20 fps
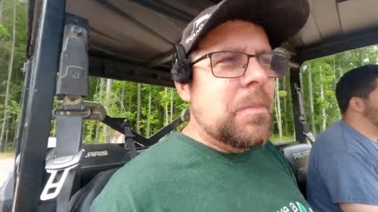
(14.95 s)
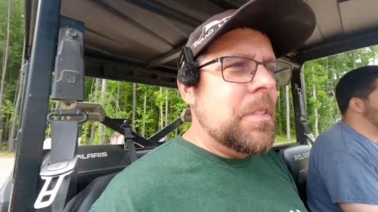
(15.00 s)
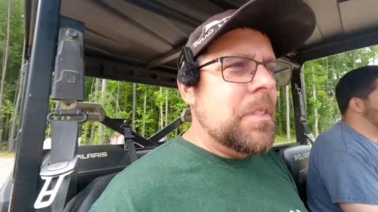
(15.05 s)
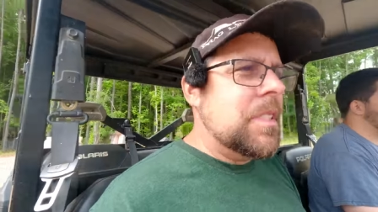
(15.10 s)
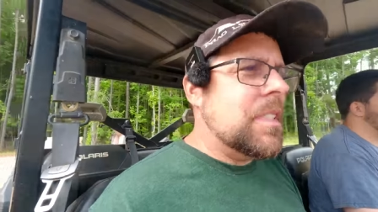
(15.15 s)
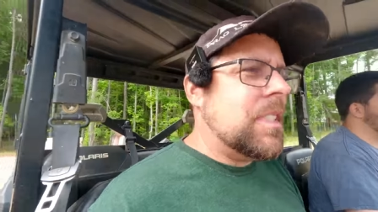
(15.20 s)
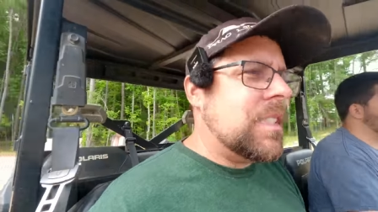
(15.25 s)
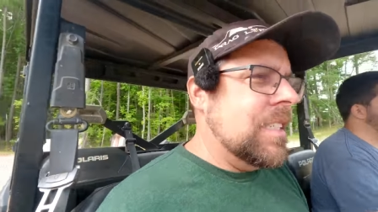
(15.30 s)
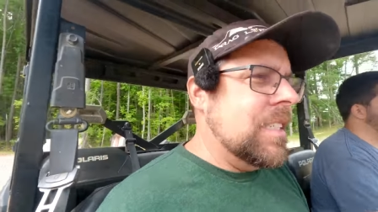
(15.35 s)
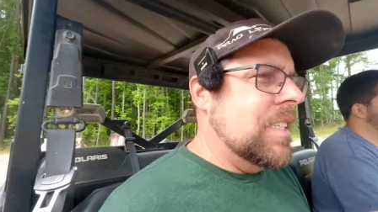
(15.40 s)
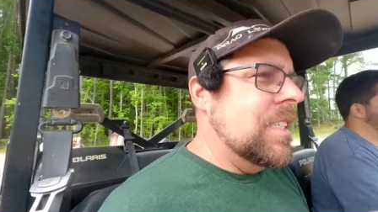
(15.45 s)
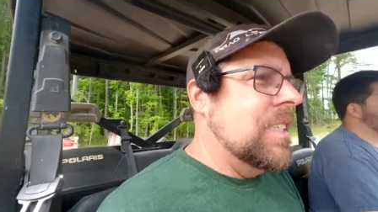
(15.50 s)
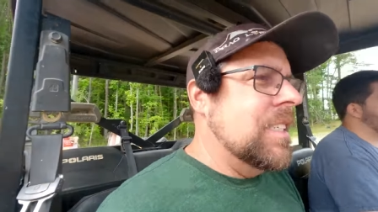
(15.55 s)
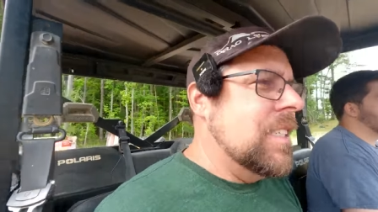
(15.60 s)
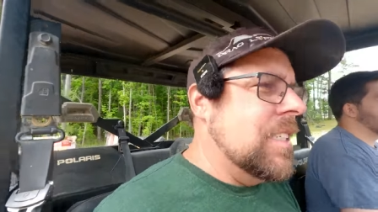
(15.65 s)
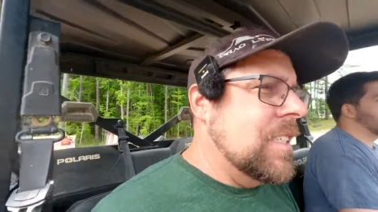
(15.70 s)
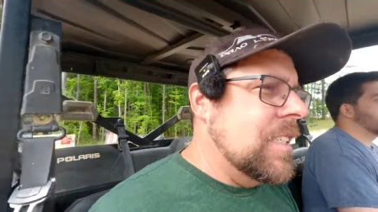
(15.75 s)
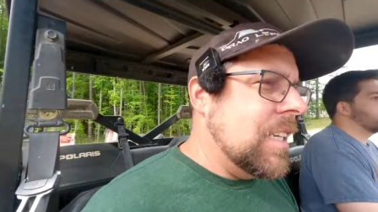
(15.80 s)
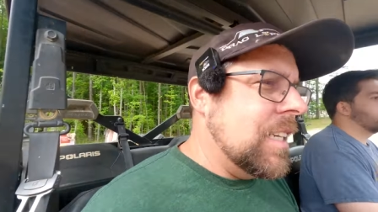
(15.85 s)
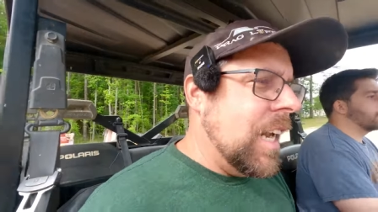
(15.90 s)
It was,
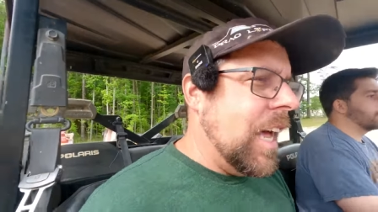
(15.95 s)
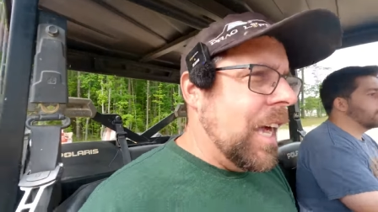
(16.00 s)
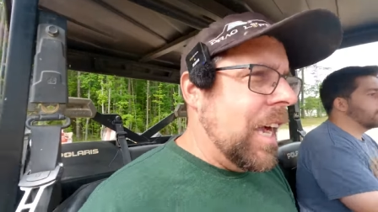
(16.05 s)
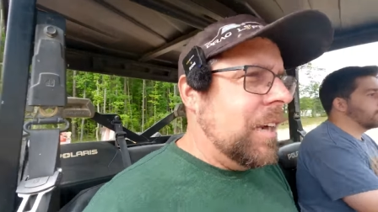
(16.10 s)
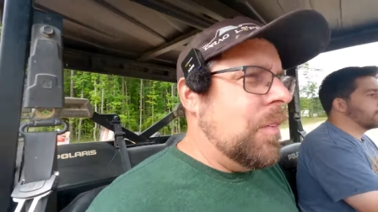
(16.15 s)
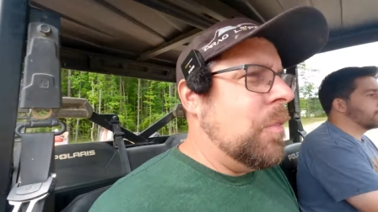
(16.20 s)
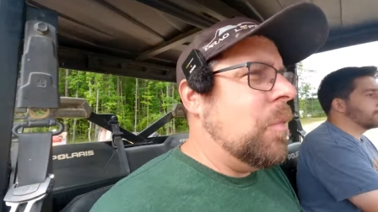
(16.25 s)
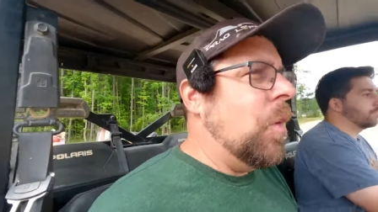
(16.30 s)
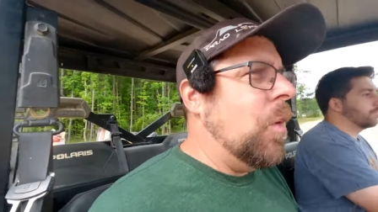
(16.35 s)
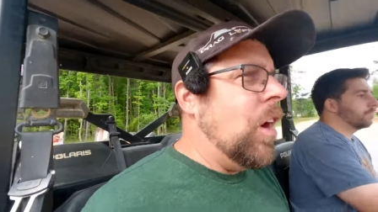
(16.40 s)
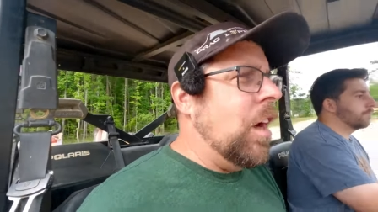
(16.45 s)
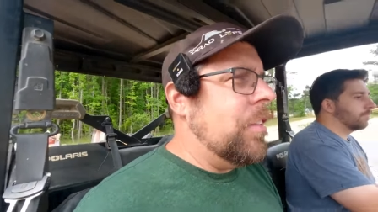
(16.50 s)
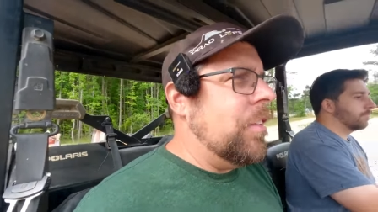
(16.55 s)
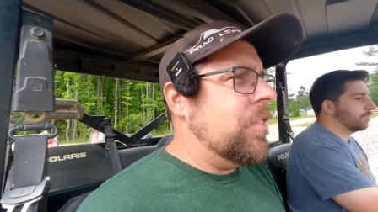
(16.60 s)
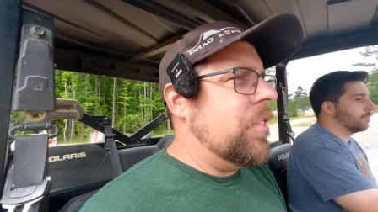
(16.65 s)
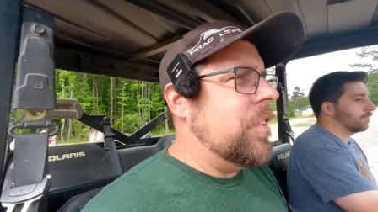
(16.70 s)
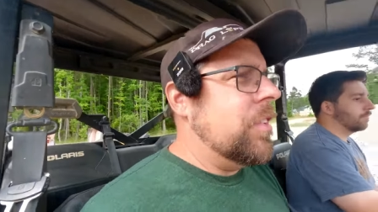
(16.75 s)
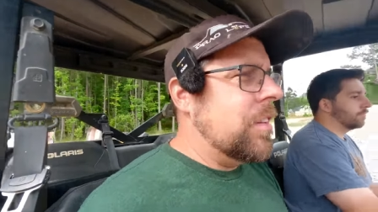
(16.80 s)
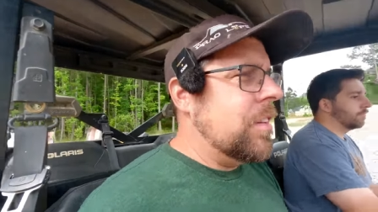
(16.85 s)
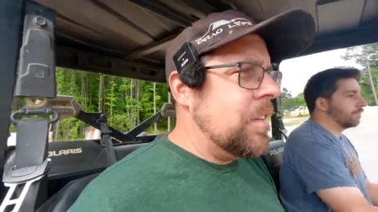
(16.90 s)
like, rough.
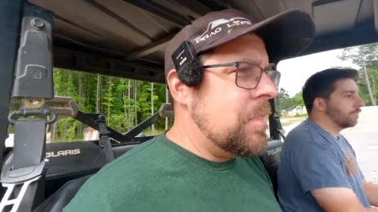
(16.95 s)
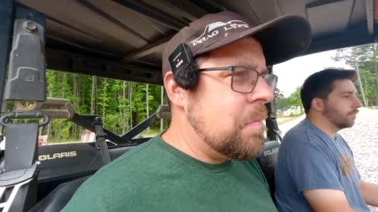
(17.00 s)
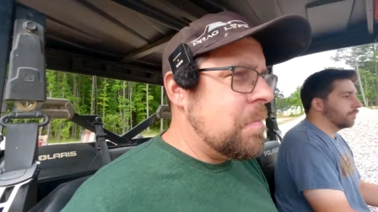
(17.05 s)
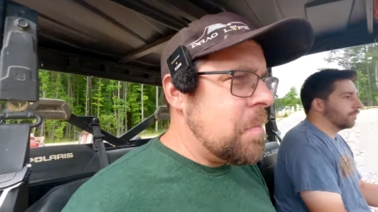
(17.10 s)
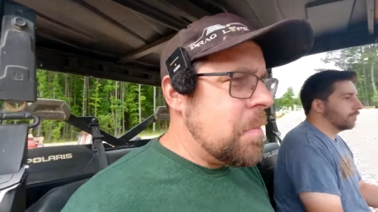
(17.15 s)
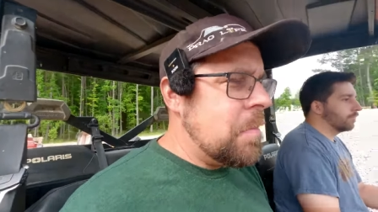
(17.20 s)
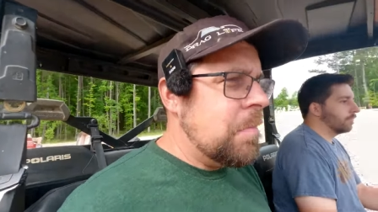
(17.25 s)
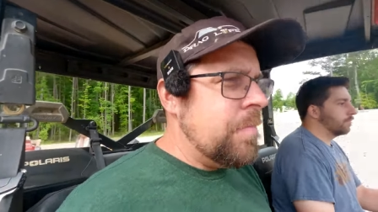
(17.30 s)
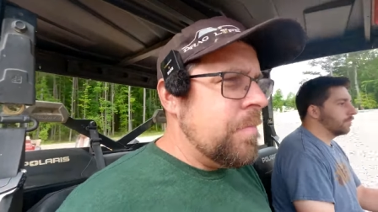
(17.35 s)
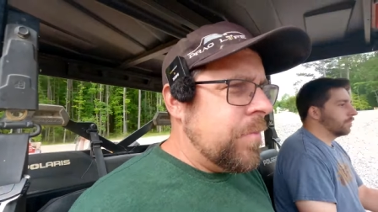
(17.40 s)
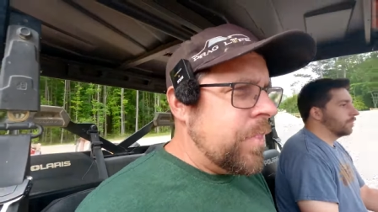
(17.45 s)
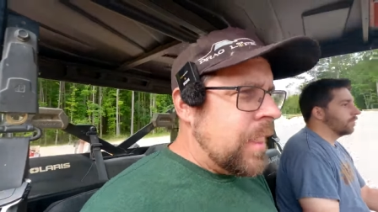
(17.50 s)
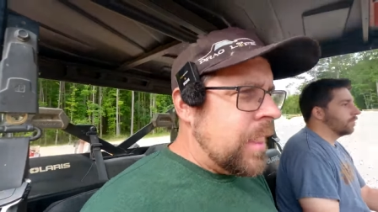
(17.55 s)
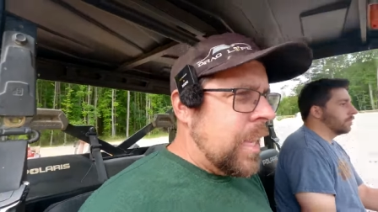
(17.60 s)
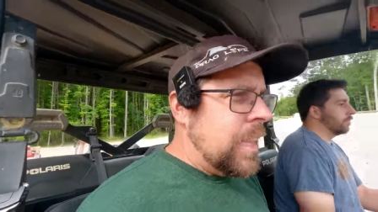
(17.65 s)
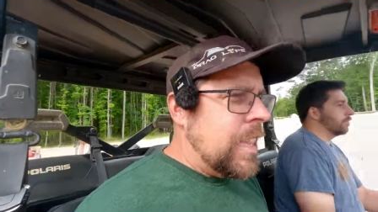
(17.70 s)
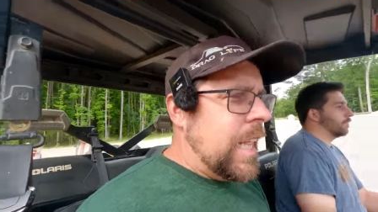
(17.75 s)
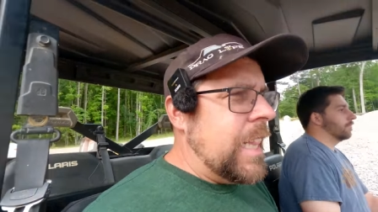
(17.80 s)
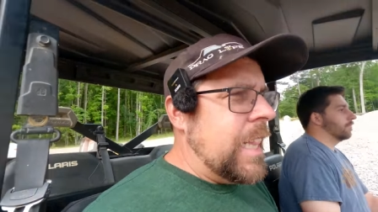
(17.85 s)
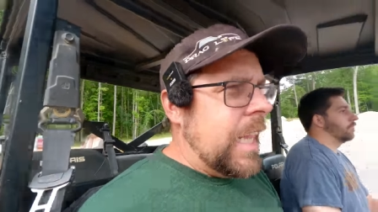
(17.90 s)

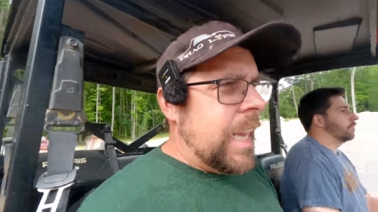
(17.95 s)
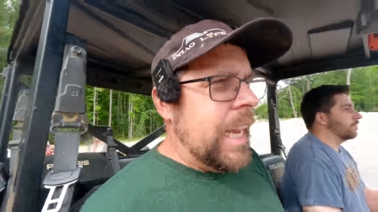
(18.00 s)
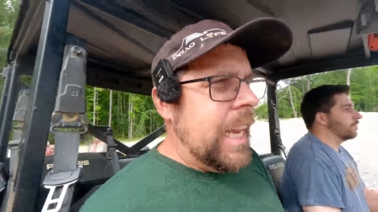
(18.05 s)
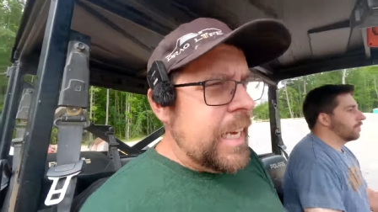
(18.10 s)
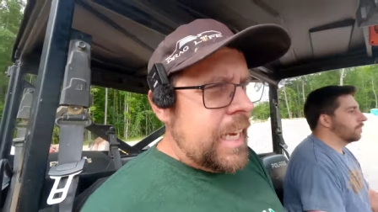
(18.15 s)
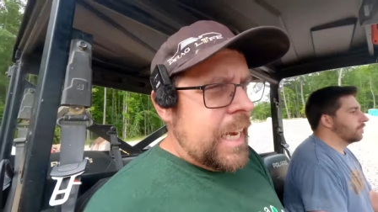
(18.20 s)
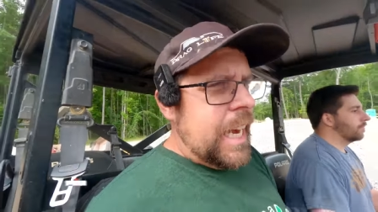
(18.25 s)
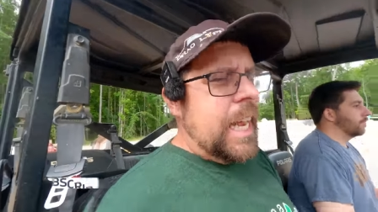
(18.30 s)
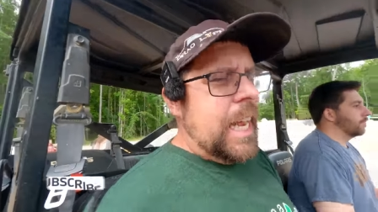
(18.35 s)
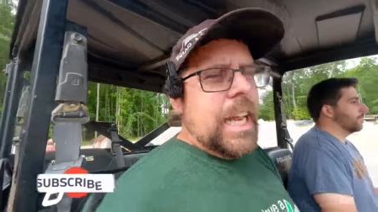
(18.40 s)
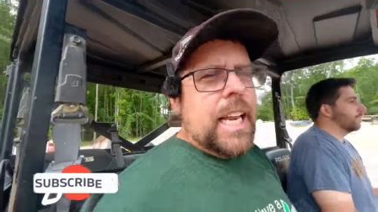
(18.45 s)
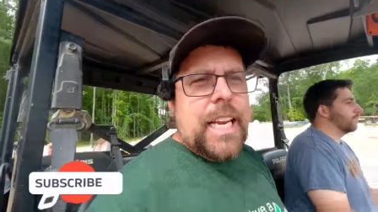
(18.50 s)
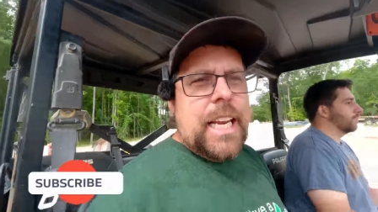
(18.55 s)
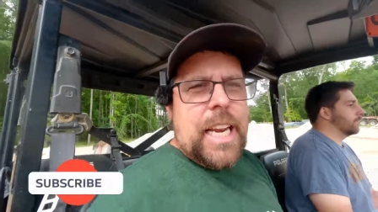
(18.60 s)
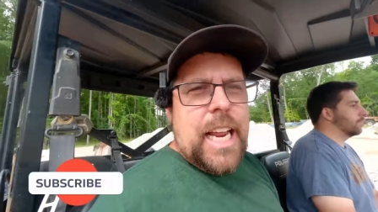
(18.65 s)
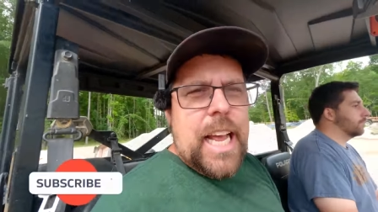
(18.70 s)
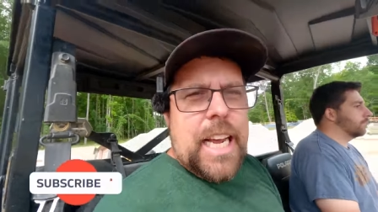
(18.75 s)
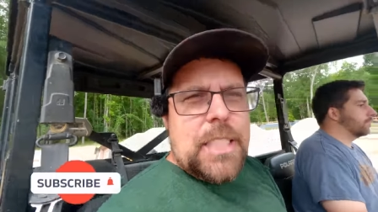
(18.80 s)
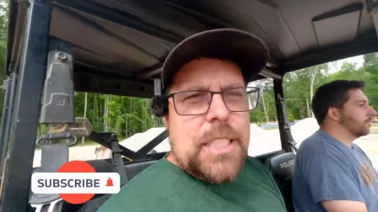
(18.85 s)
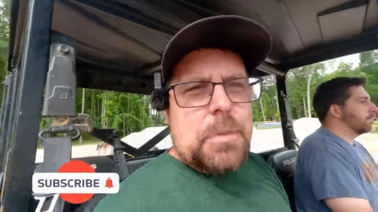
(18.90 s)
I think the heat
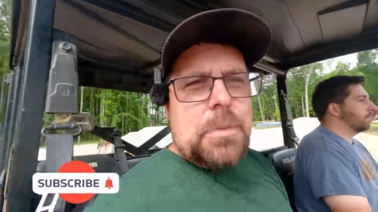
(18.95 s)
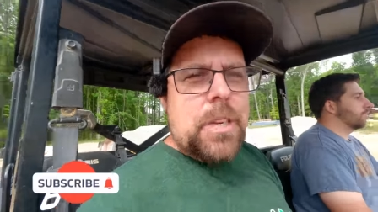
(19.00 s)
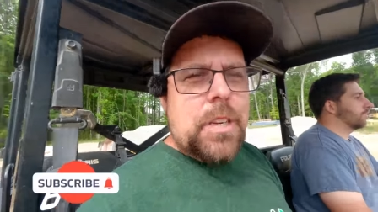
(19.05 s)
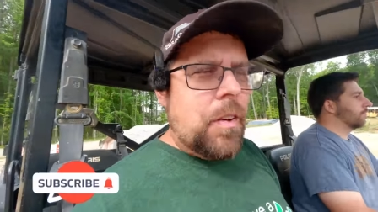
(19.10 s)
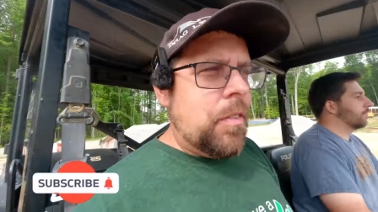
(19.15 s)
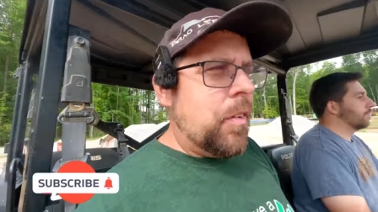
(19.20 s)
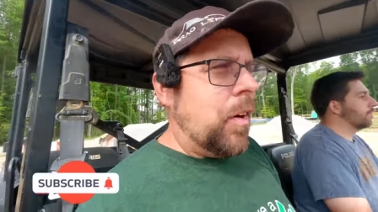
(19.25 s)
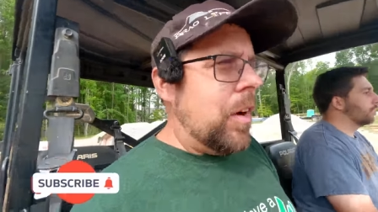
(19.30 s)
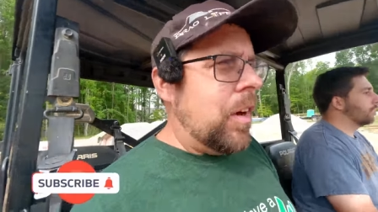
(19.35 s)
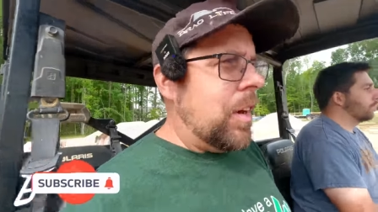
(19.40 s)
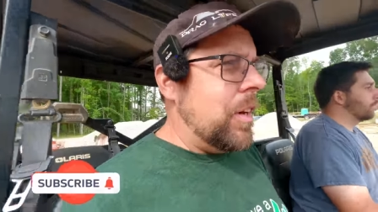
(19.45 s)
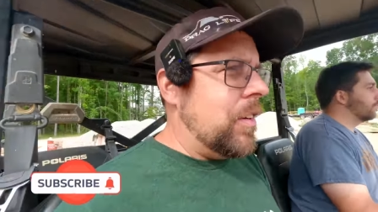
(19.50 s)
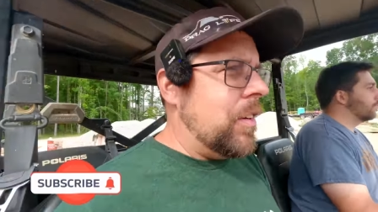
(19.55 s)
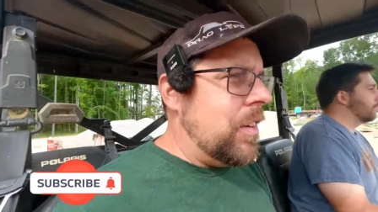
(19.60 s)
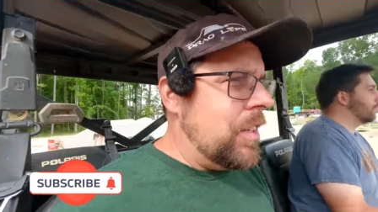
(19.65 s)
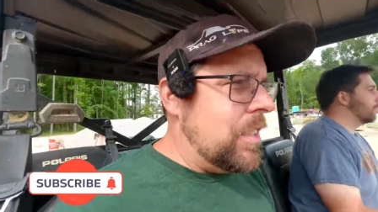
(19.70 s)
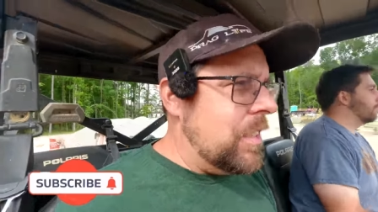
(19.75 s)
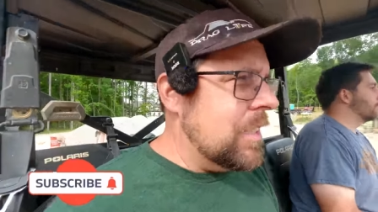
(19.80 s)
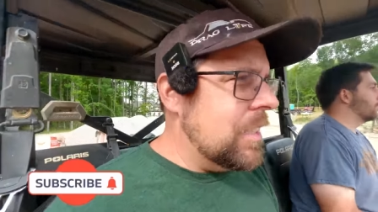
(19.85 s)
index was over 100.